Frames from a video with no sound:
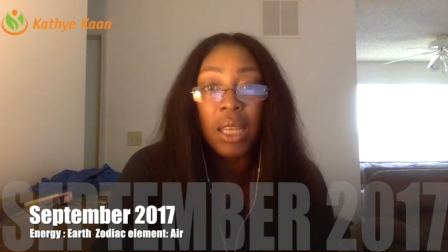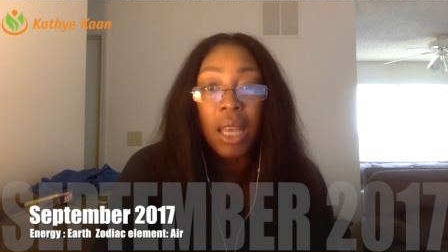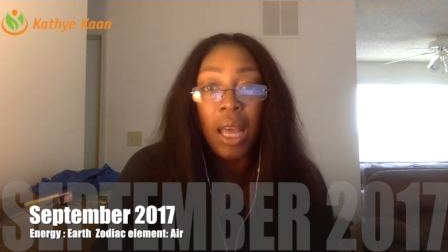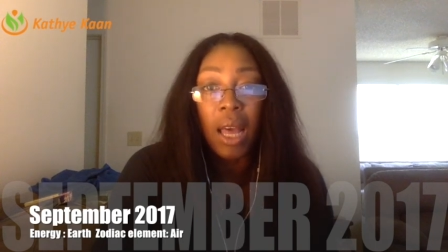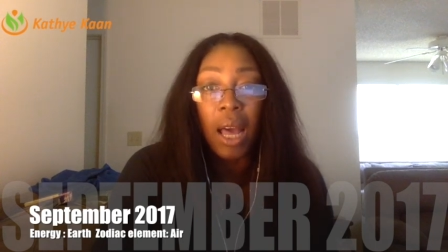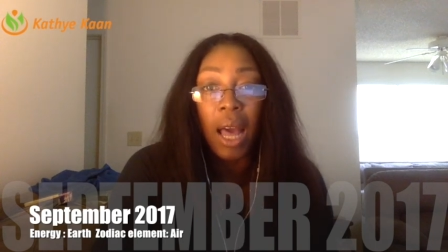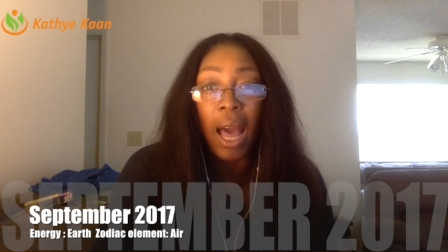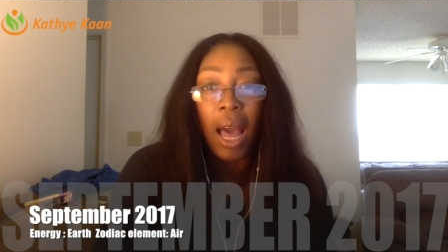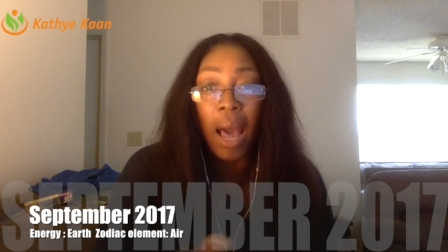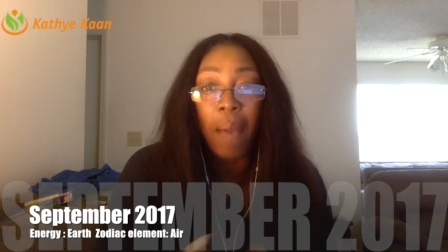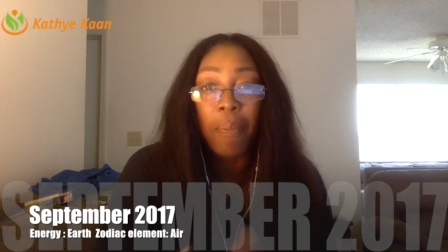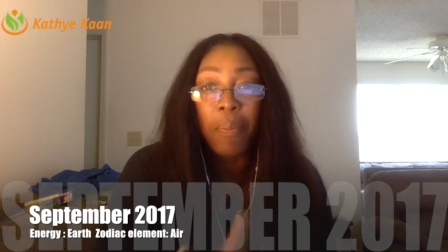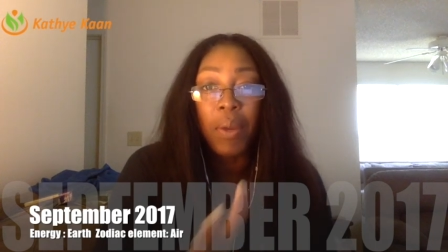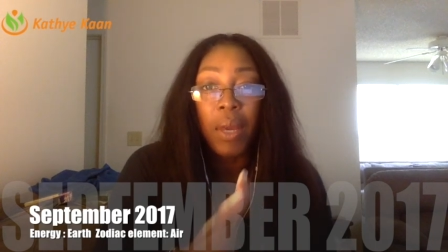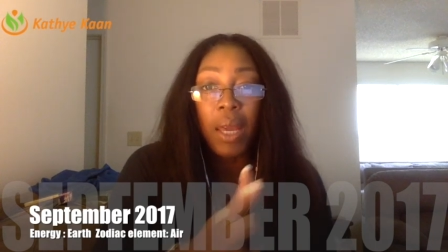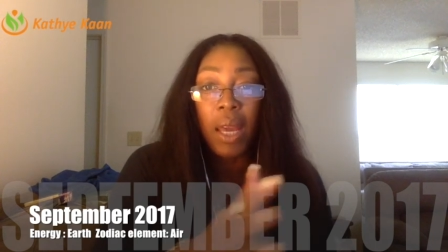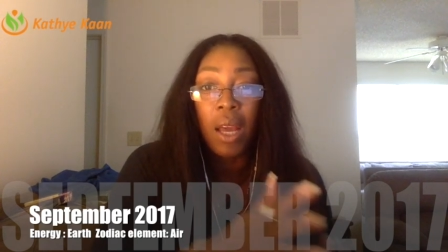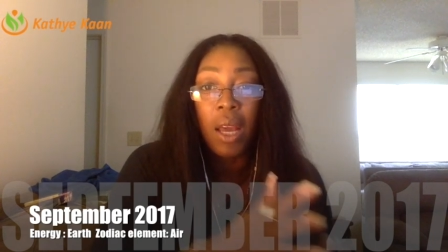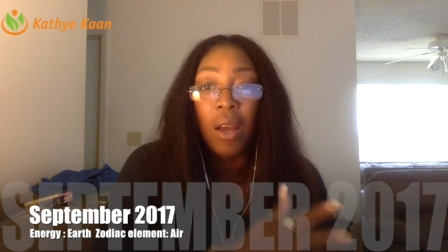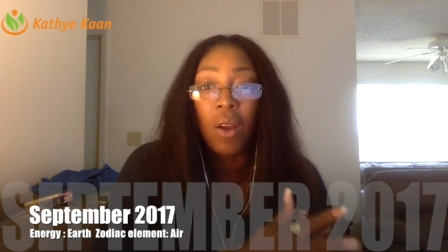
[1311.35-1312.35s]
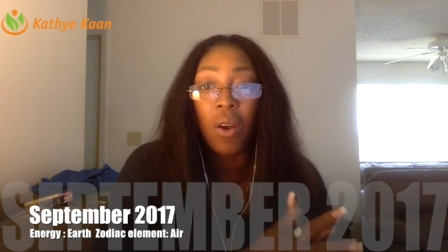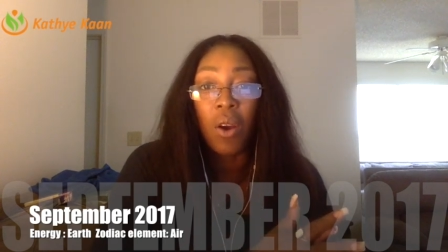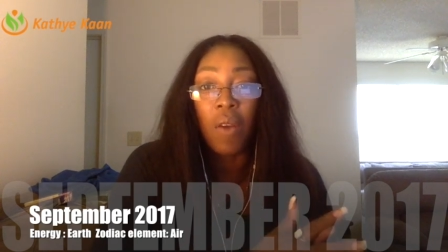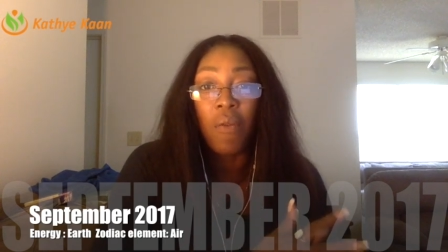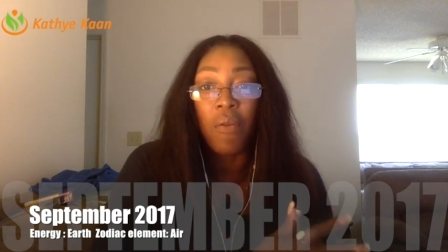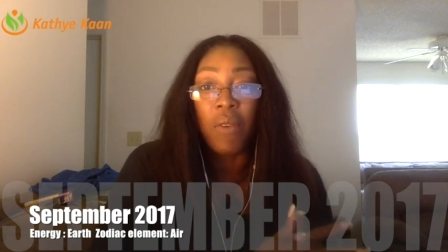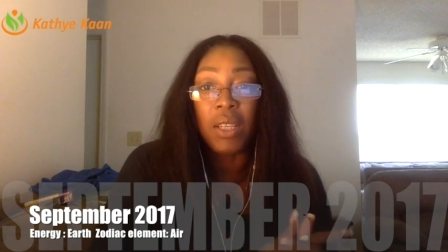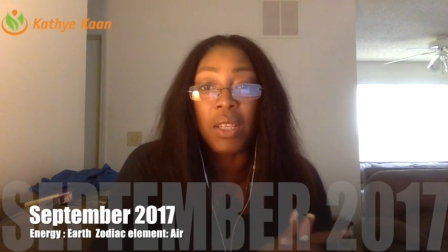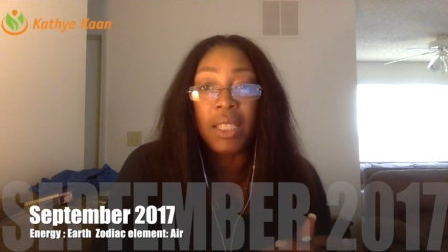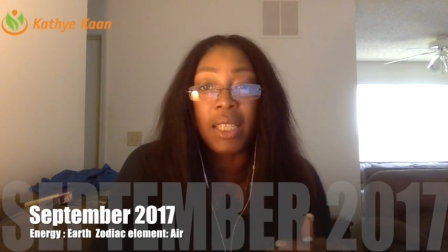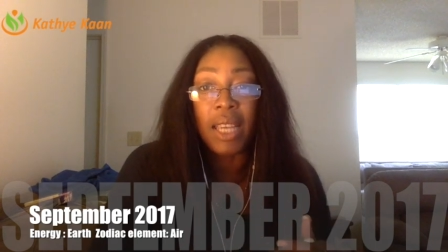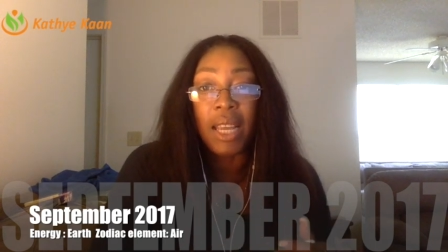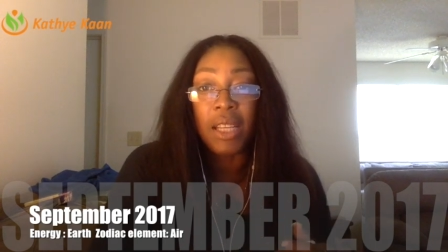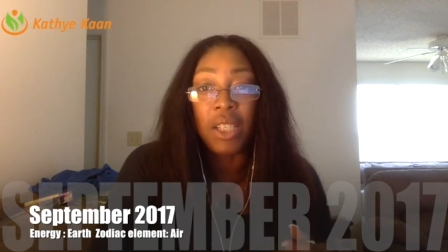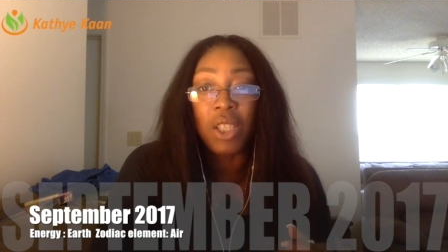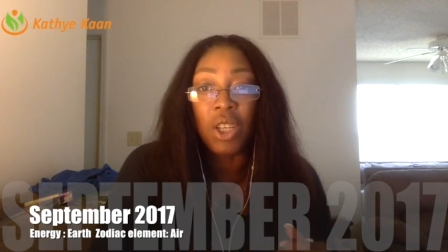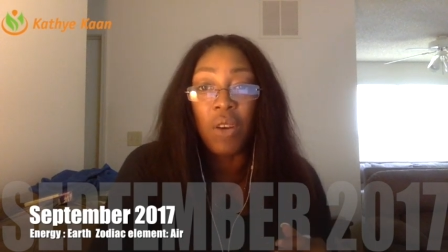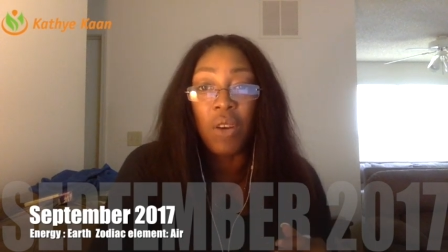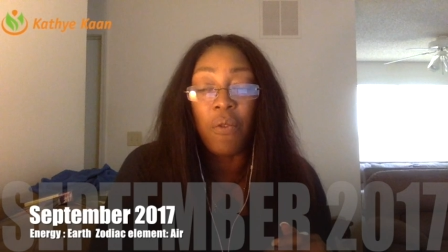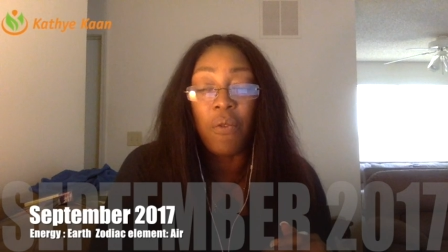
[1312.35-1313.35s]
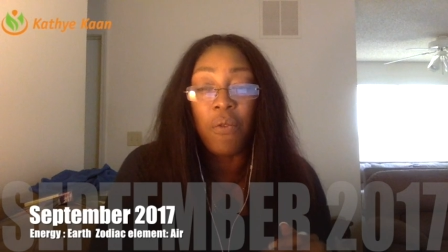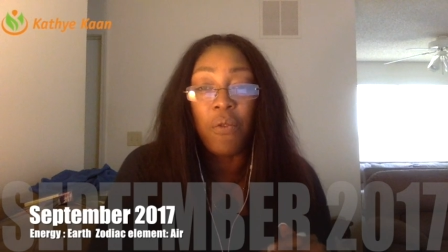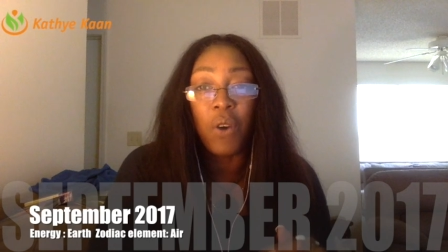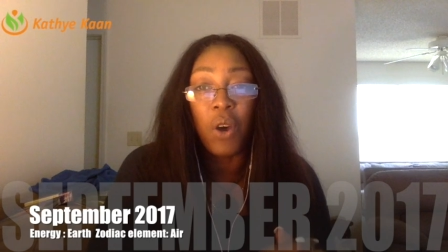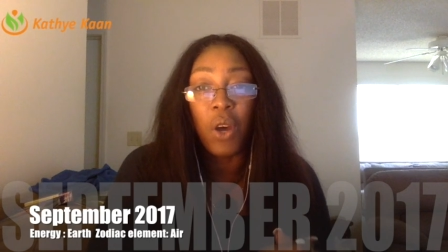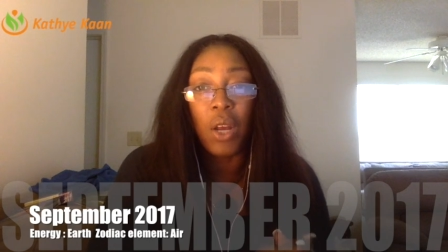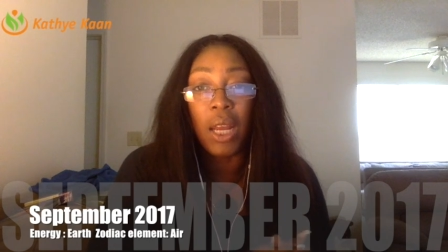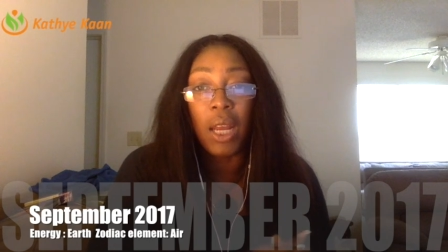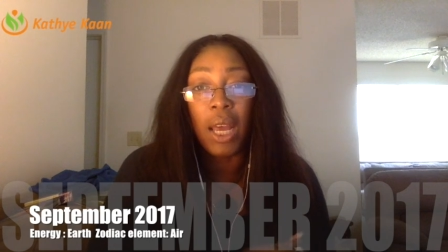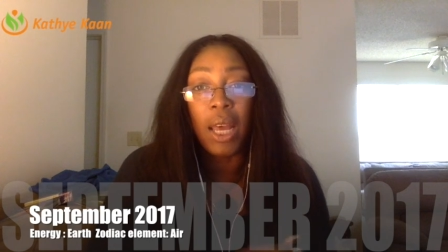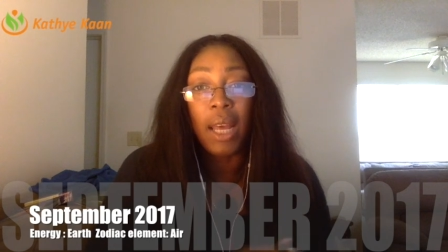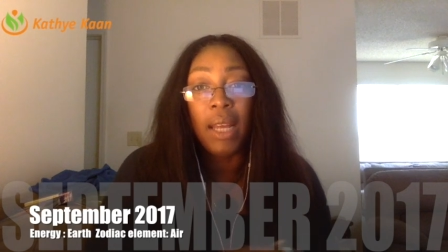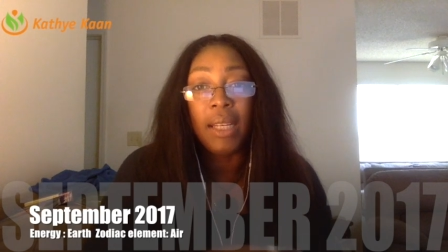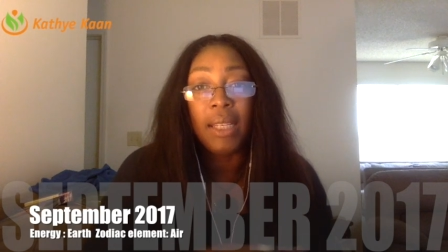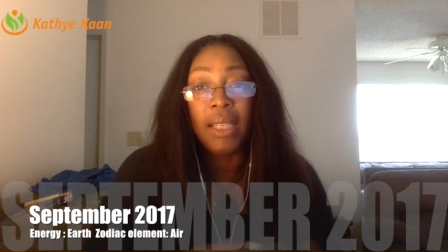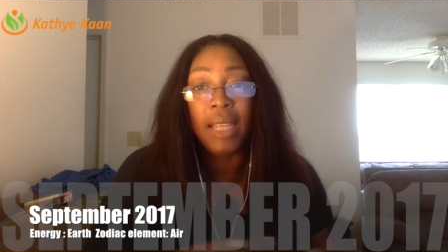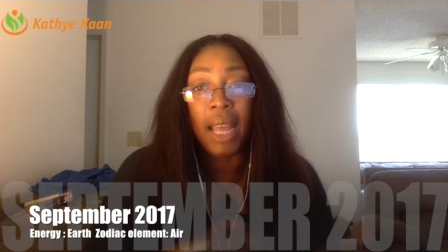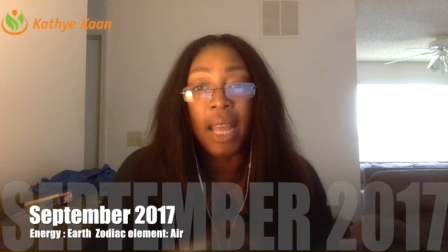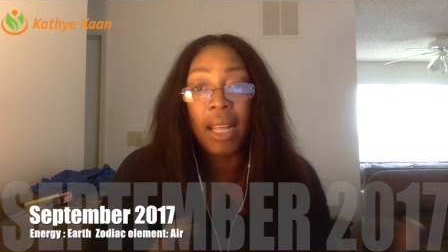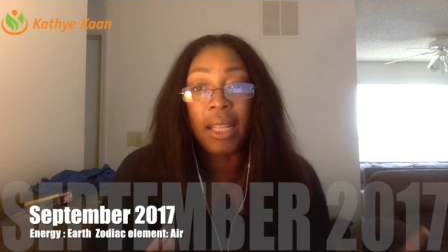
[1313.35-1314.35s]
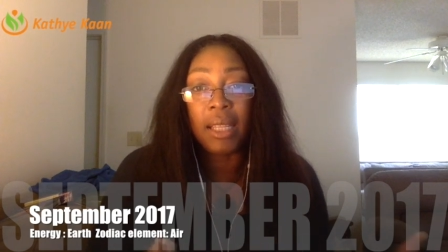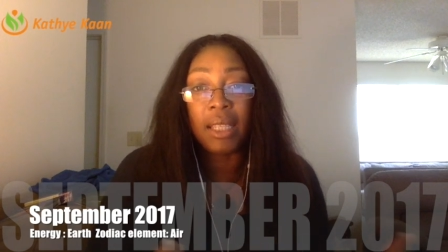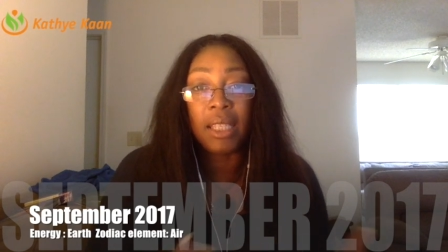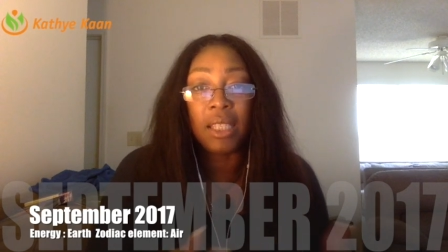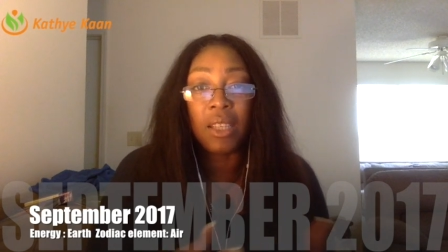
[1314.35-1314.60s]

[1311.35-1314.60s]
a happy conversation, fun dates.